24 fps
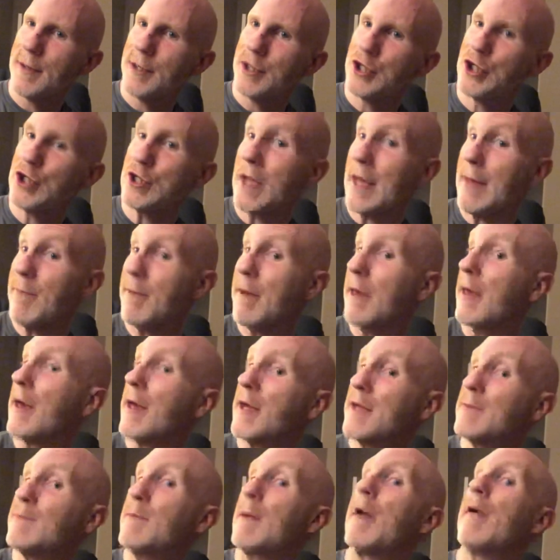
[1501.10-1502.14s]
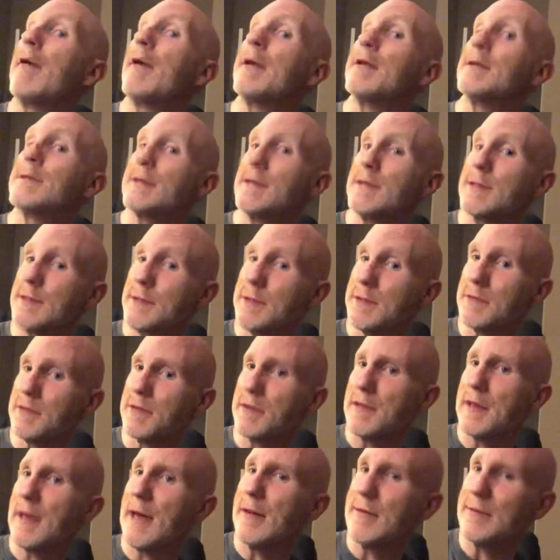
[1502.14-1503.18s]
shaping experiences,
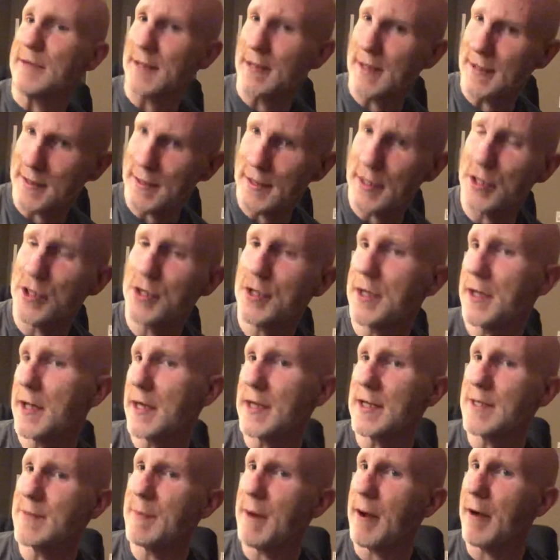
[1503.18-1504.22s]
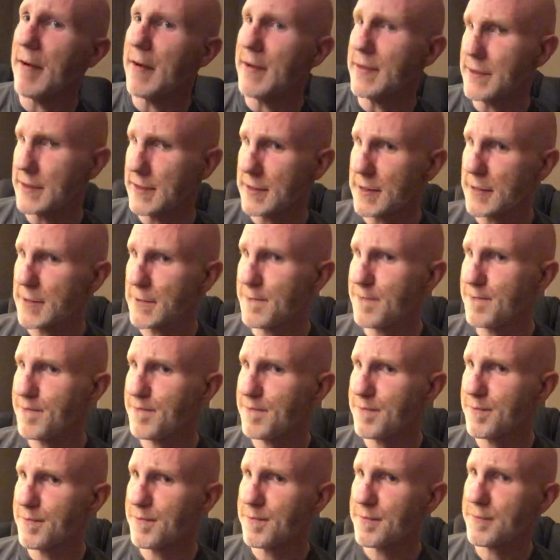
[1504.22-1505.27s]
those lousy conditioning experiences,
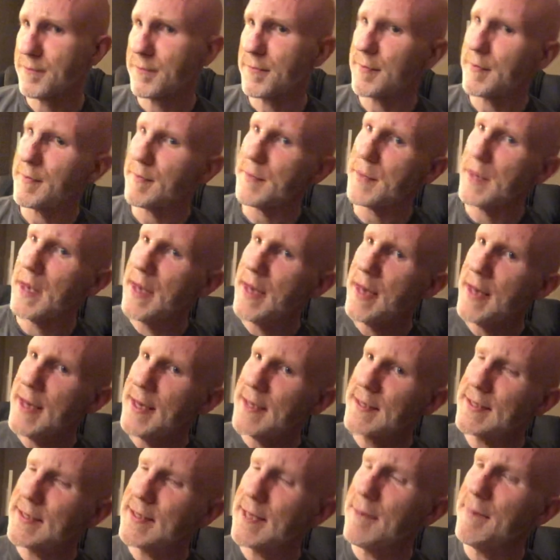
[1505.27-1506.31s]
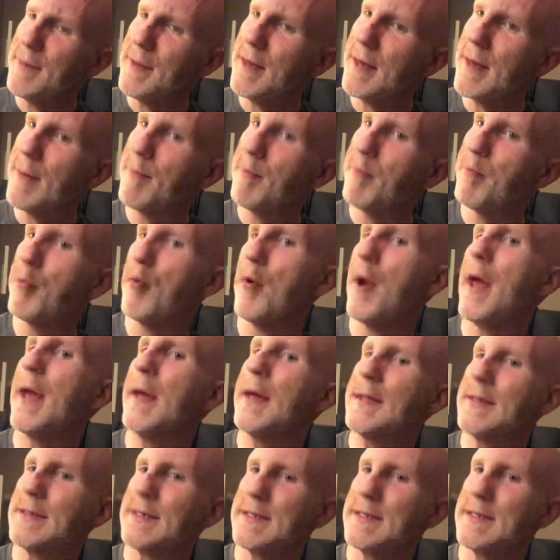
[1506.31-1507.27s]
something can break